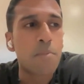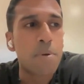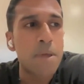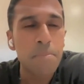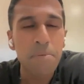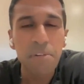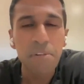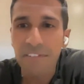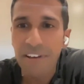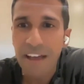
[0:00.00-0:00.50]

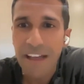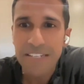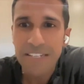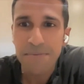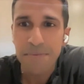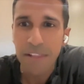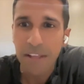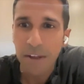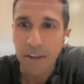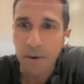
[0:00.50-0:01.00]
people have
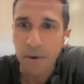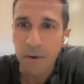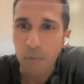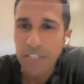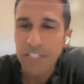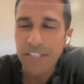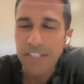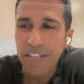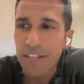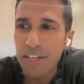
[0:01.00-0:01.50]
asked me like,
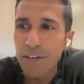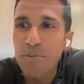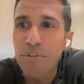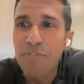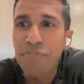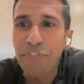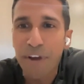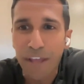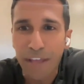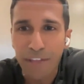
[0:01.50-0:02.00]
what's the
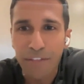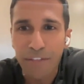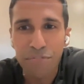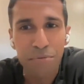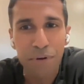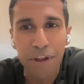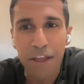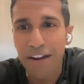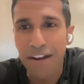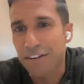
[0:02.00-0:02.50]
unifying
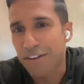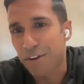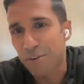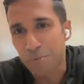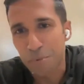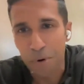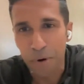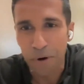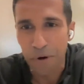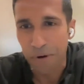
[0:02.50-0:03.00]
thread on
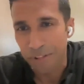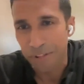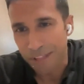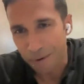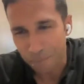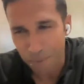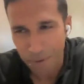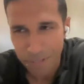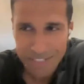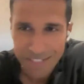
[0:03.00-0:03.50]
your work, or
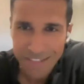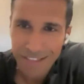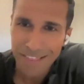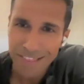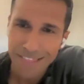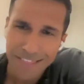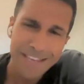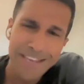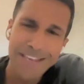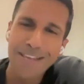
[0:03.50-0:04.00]
like, what's the
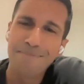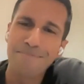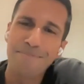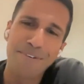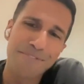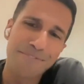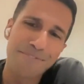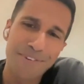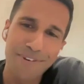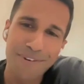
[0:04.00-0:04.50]

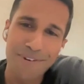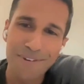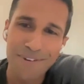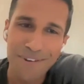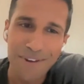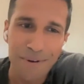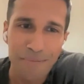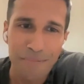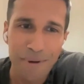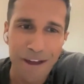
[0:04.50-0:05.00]
theme of
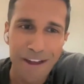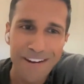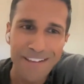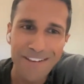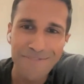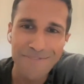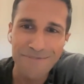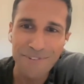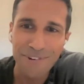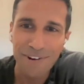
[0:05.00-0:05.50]
your
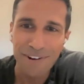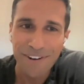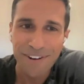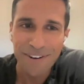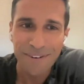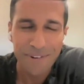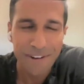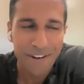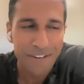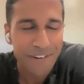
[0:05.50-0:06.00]
body of work
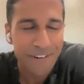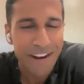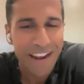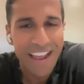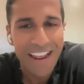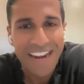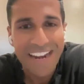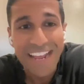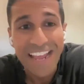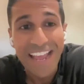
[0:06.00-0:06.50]
or whatever.
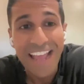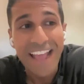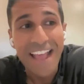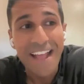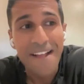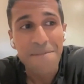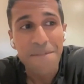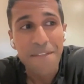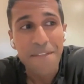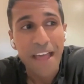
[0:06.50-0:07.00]
And
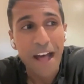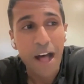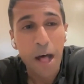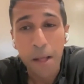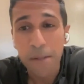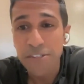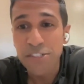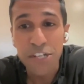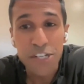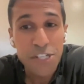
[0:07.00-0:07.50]

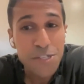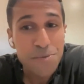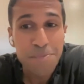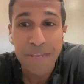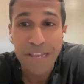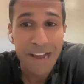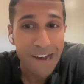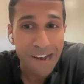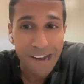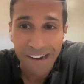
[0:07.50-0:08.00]
I'll just
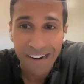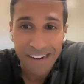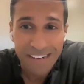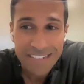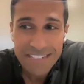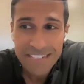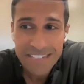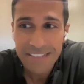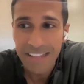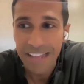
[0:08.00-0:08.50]
be
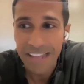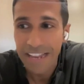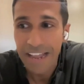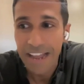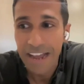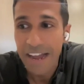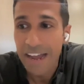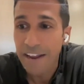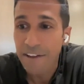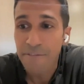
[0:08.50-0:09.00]
honest, like
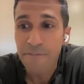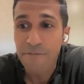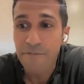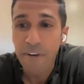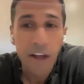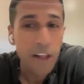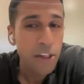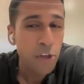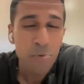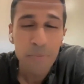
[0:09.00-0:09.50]
I
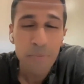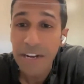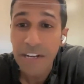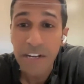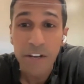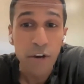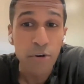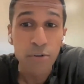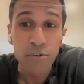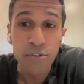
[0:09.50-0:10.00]
follow my
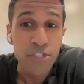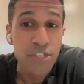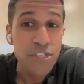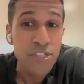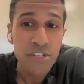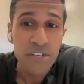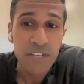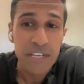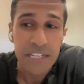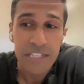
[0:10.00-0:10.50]

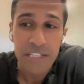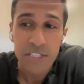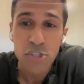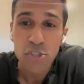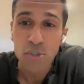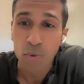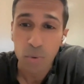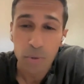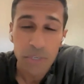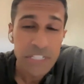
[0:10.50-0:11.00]
nose in
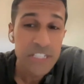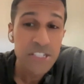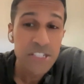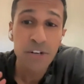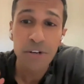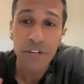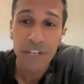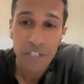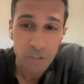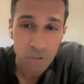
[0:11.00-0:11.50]
stories that
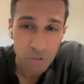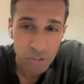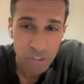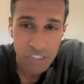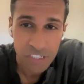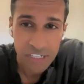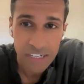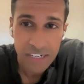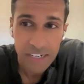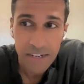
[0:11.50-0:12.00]
are
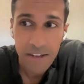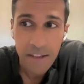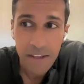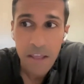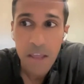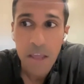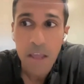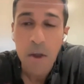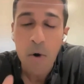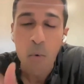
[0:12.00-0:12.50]
interesting
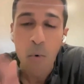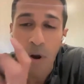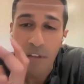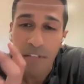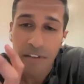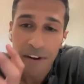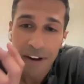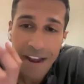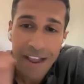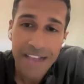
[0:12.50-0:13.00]

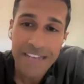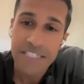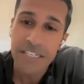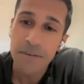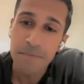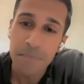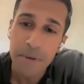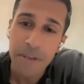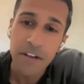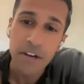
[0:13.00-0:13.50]
where there
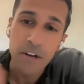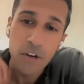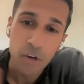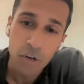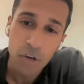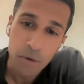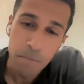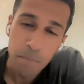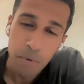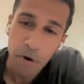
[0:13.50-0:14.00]
hasn't been a
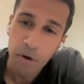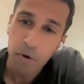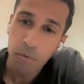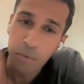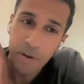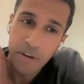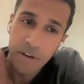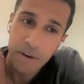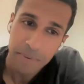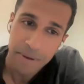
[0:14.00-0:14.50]
good book
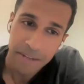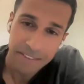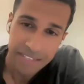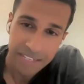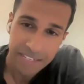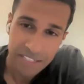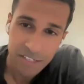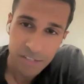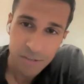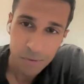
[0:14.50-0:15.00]
written about
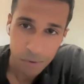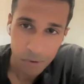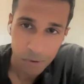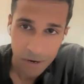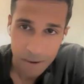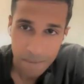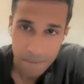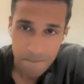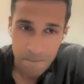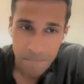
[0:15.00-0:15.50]
that
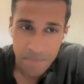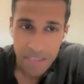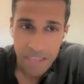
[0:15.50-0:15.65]
story.